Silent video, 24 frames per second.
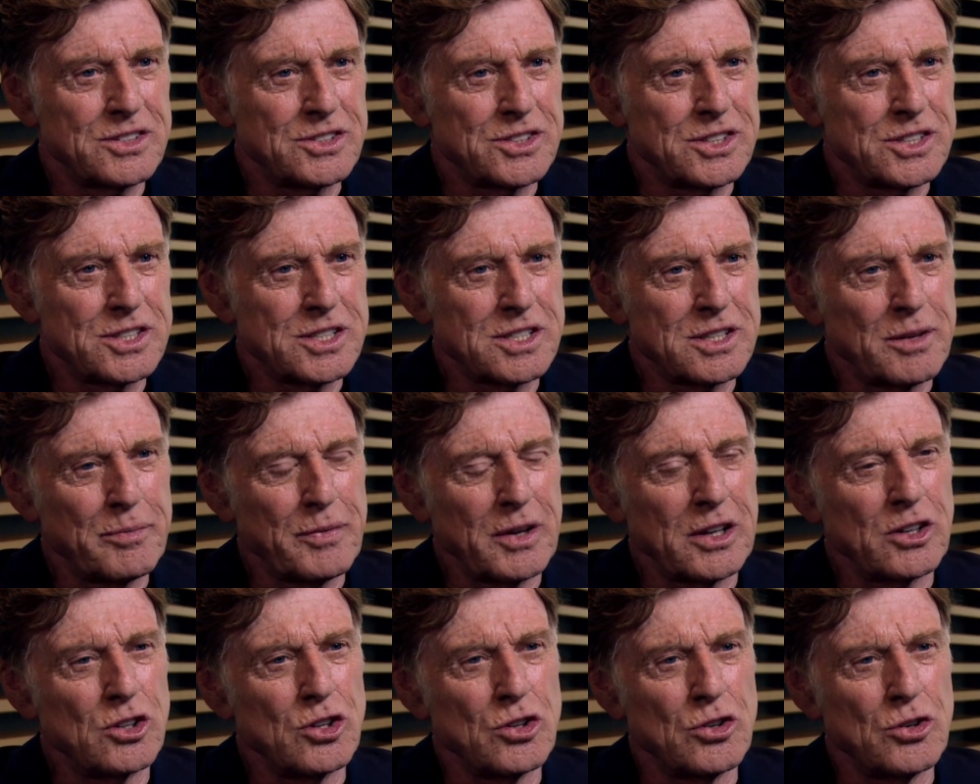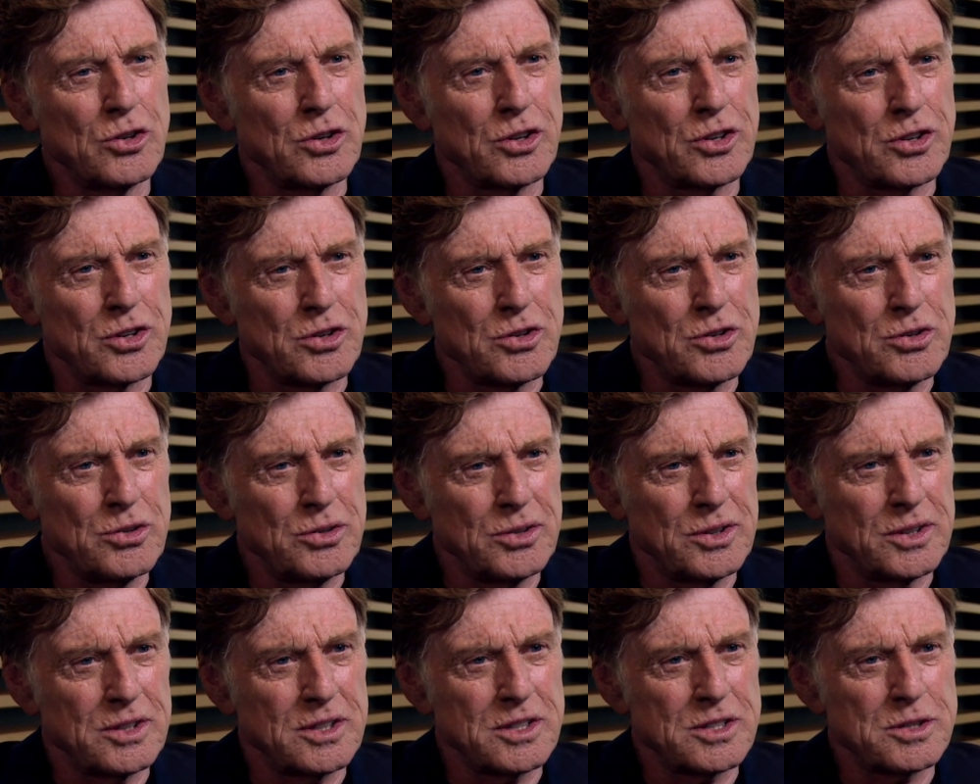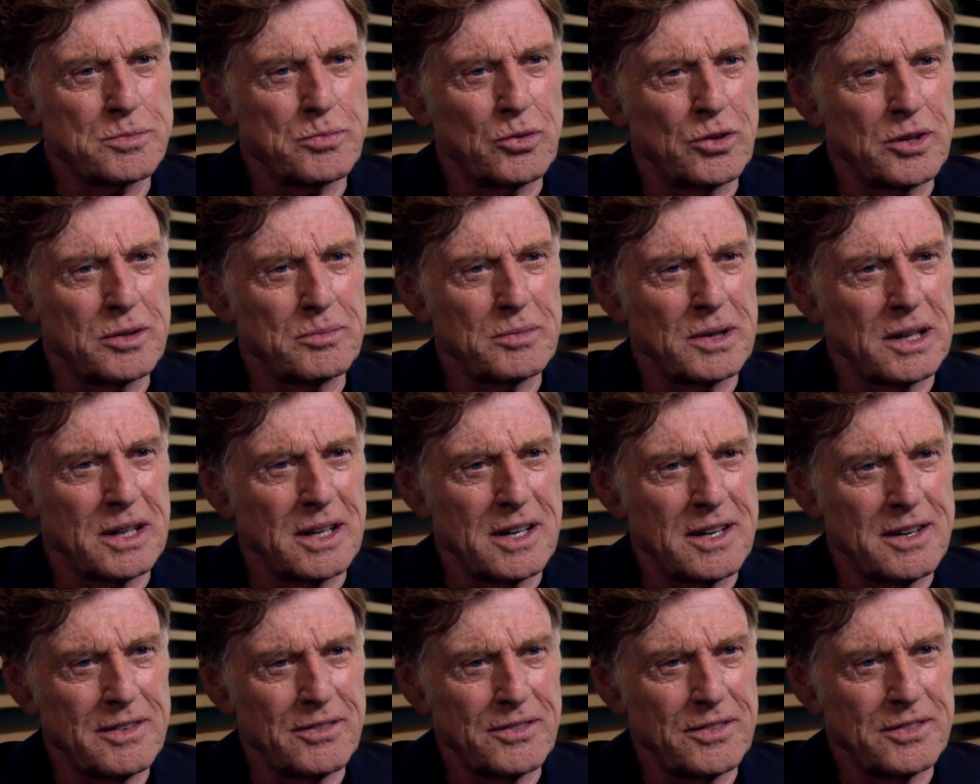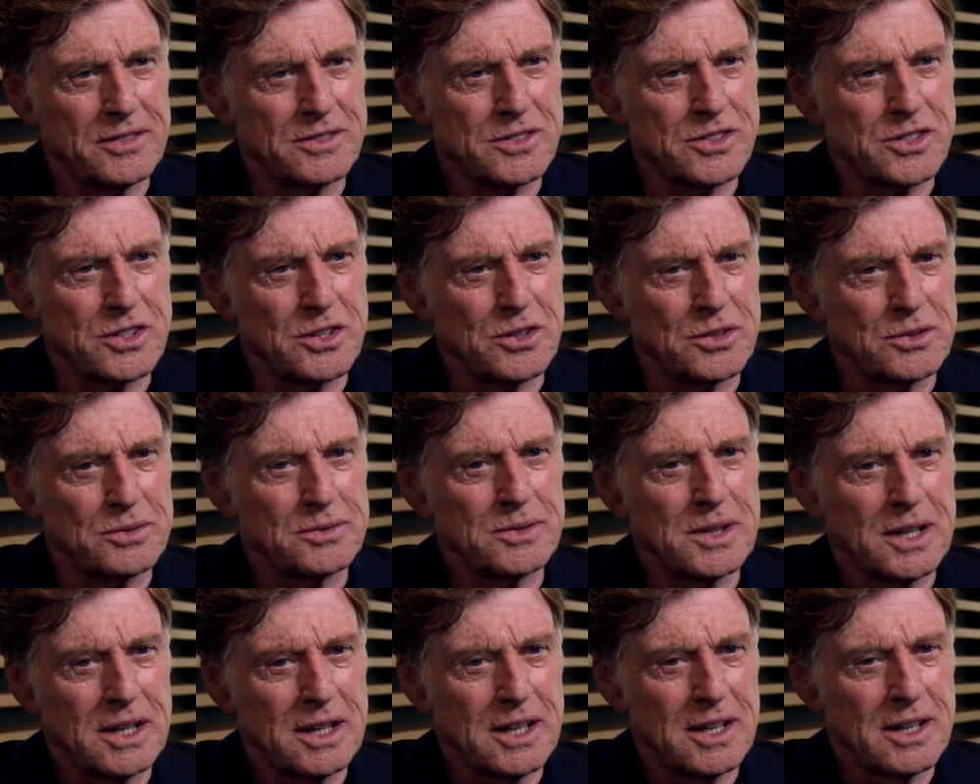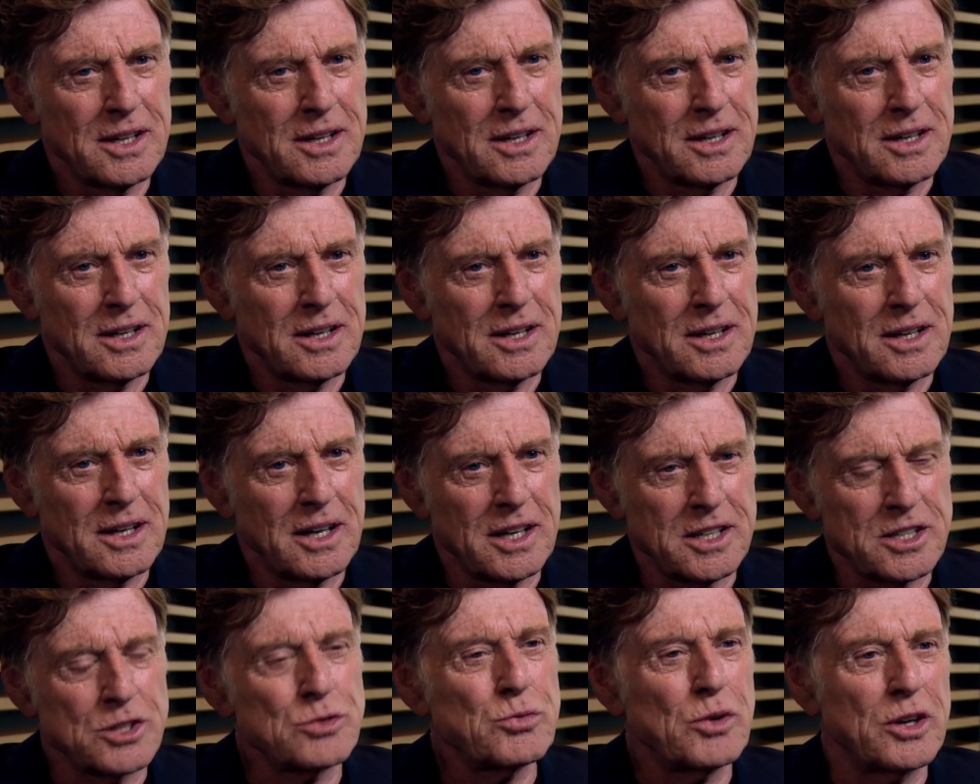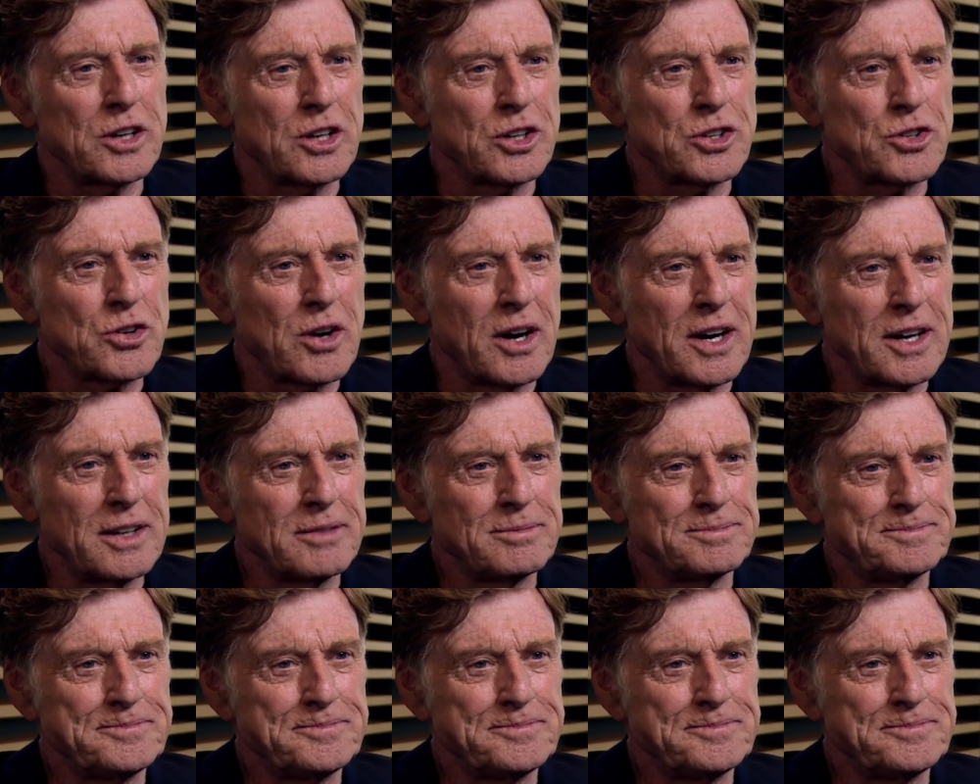Just something new to do at this point in my life. And so I just wanted to try it.